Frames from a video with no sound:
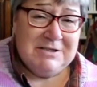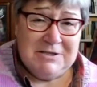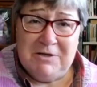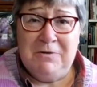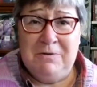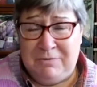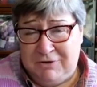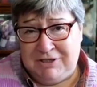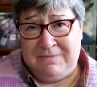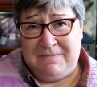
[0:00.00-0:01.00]
two
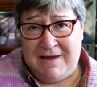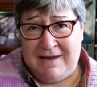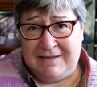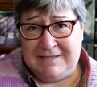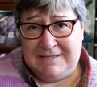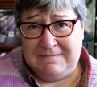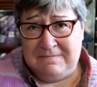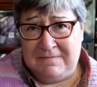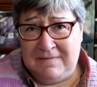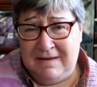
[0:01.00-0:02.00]
project bags
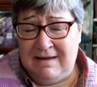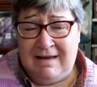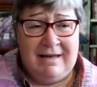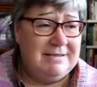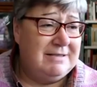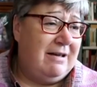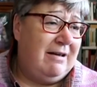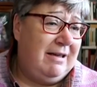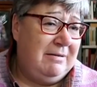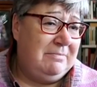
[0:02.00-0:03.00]
and
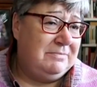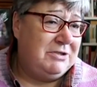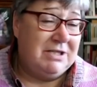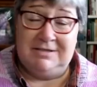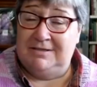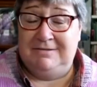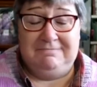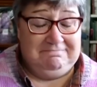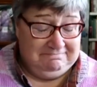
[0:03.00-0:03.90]
I am just